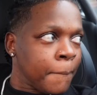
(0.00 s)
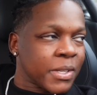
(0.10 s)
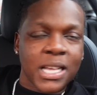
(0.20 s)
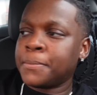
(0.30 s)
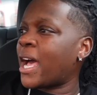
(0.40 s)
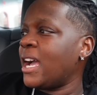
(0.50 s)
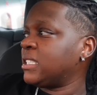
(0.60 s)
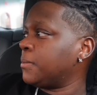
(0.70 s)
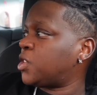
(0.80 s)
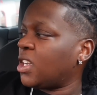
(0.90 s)
Some
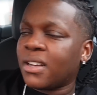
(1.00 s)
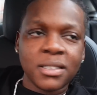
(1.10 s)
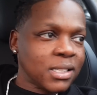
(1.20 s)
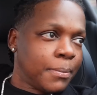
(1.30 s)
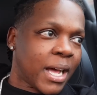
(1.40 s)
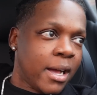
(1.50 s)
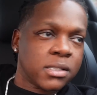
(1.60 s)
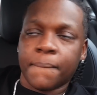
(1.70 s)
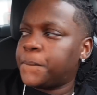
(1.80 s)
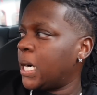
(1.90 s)
days I'm chill, some
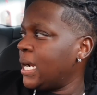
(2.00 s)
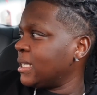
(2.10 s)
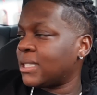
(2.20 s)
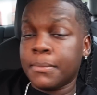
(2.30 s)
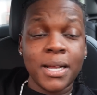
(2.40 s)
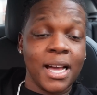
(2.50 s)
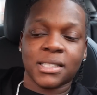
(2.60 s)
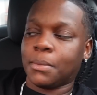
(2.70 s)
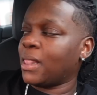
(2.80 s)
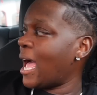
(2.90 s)
days I'm funny, some
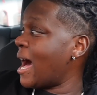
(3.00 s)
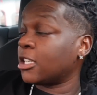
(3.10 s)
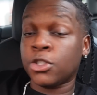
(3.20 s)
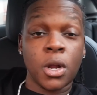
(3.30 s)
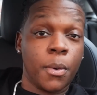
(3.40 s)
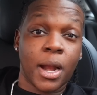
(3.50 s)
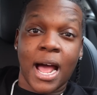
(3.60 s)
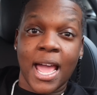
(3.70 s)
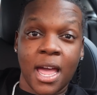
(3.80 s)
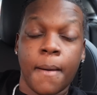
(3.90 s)
days I'm loud. You know what
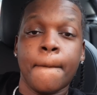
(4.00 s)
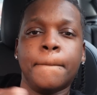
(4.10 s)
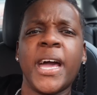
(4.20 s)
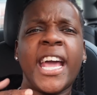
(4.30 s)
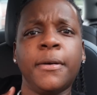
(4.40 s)
I am? Me.